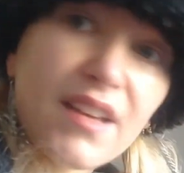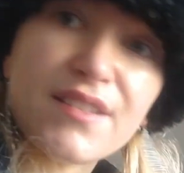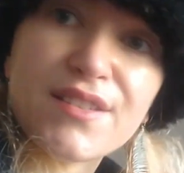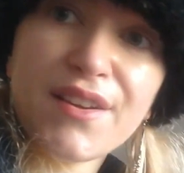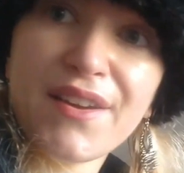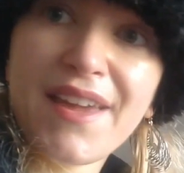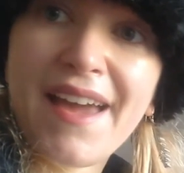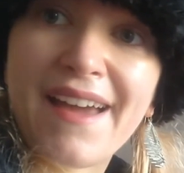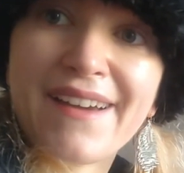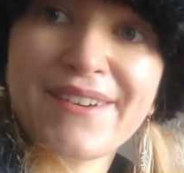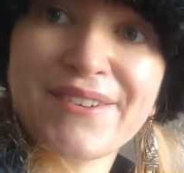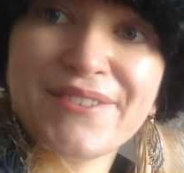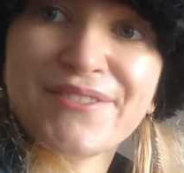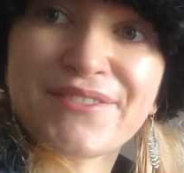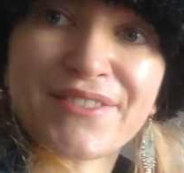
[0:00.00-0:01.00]
So yeah,
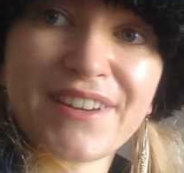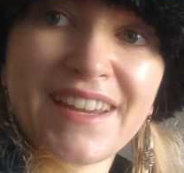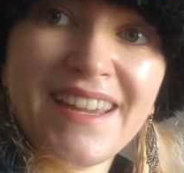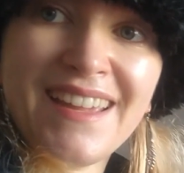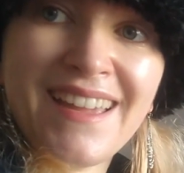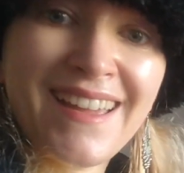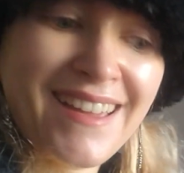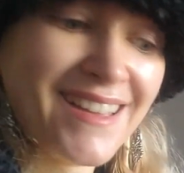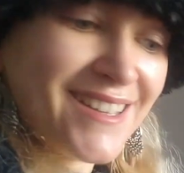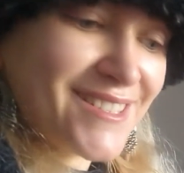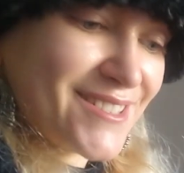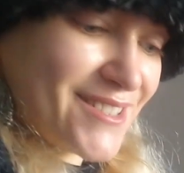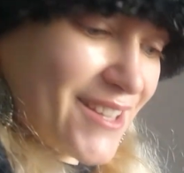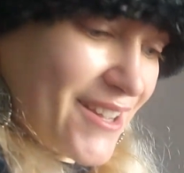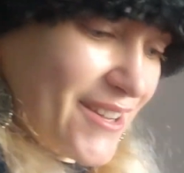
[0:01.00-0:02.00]
all free.
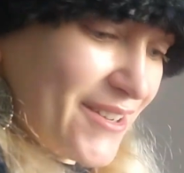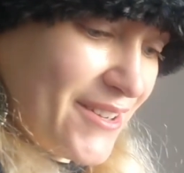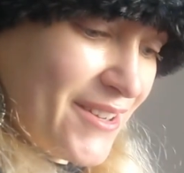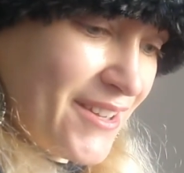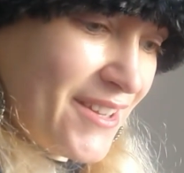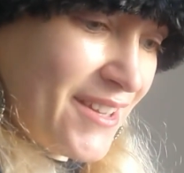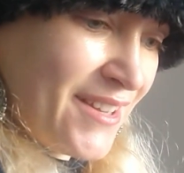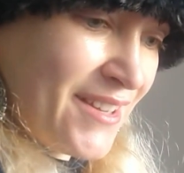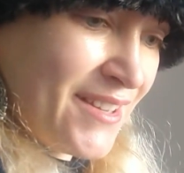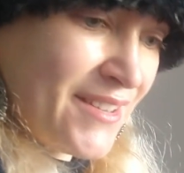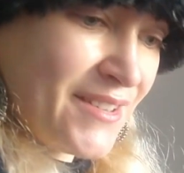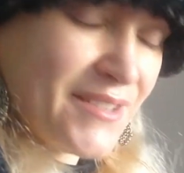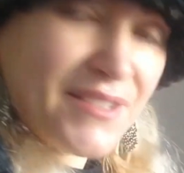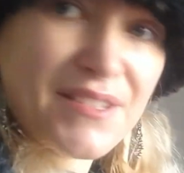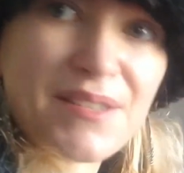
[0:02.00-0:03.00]
So
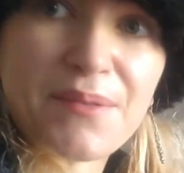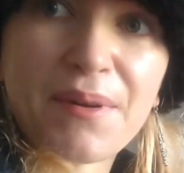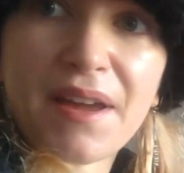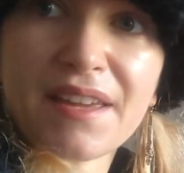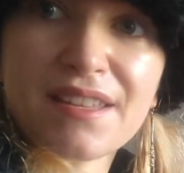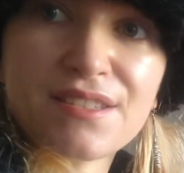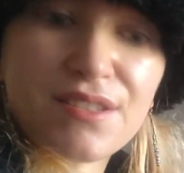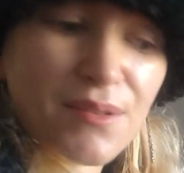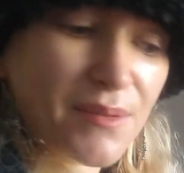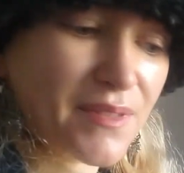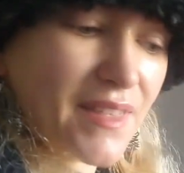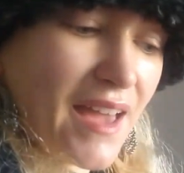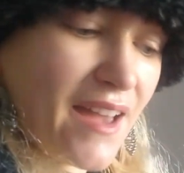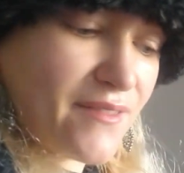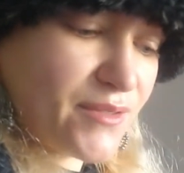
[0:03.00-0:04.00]
see what I can do with
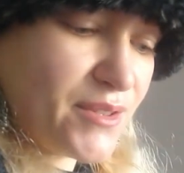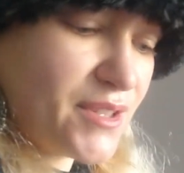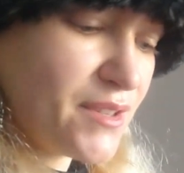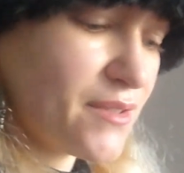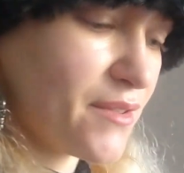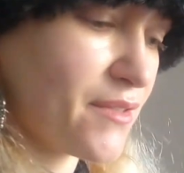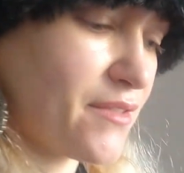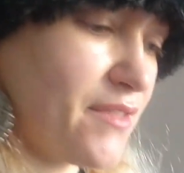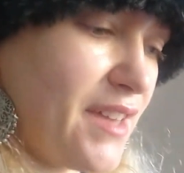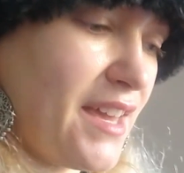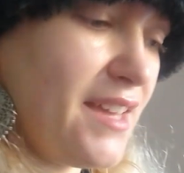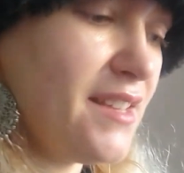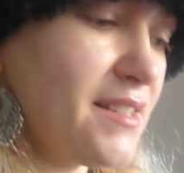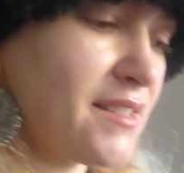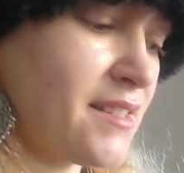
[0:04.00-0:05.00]
that. I've also got
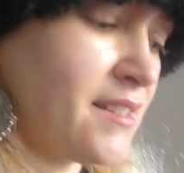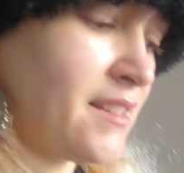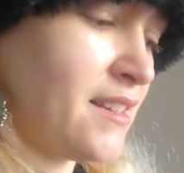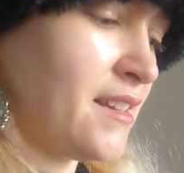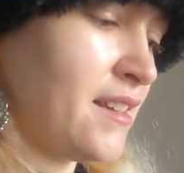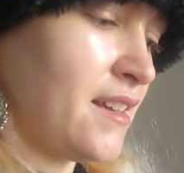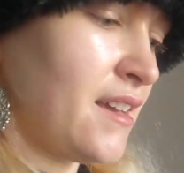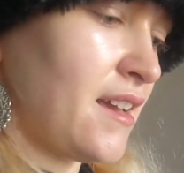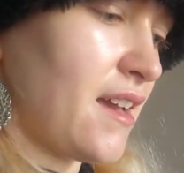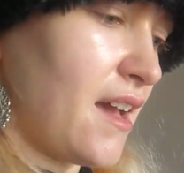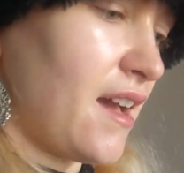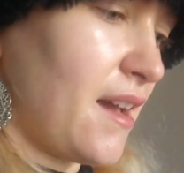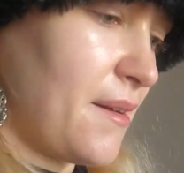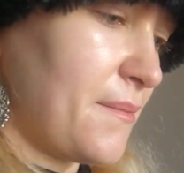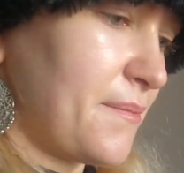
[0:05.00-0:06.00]
this, which
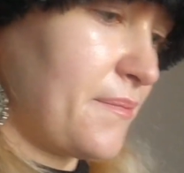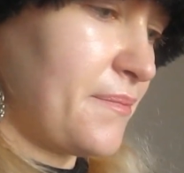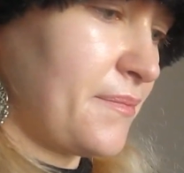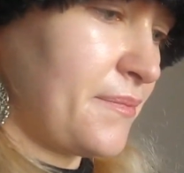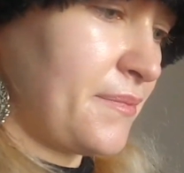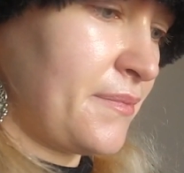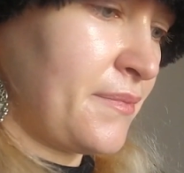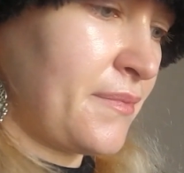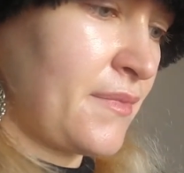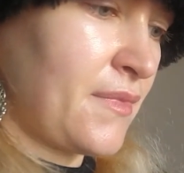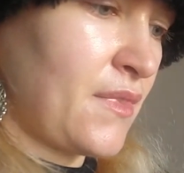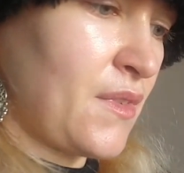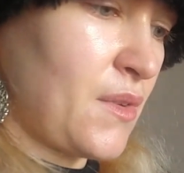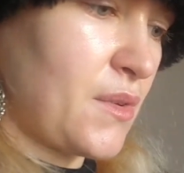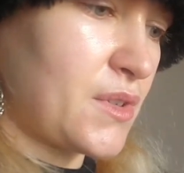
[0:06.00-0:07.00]

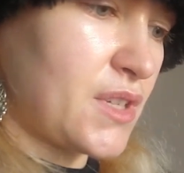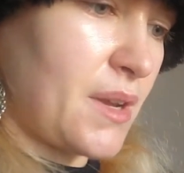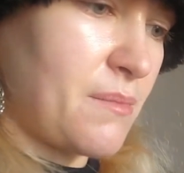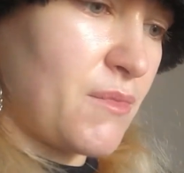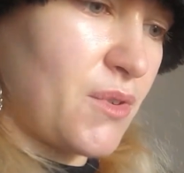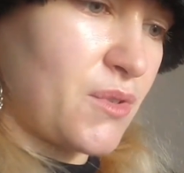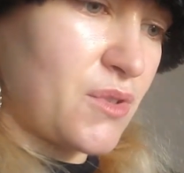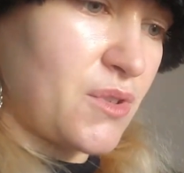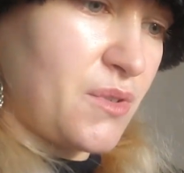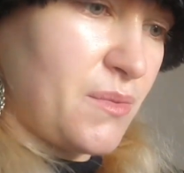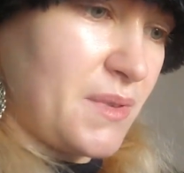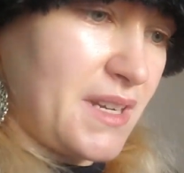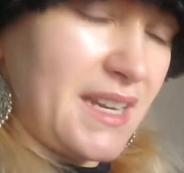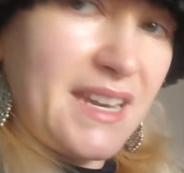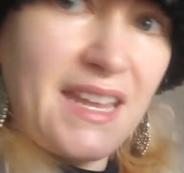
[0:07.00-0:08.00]
I'm not sure
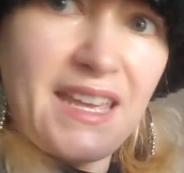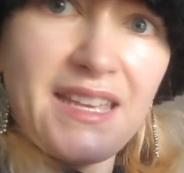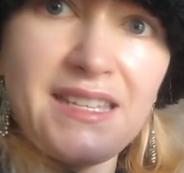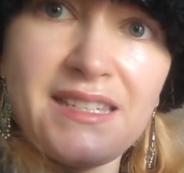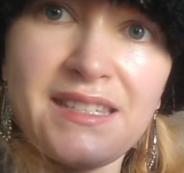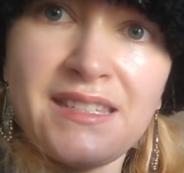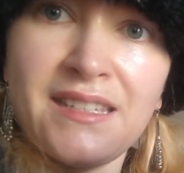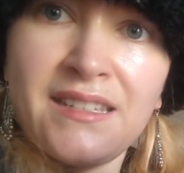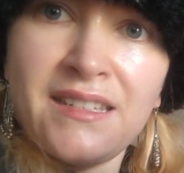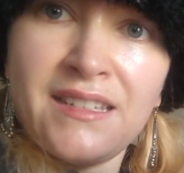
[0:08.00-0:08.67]
what it is.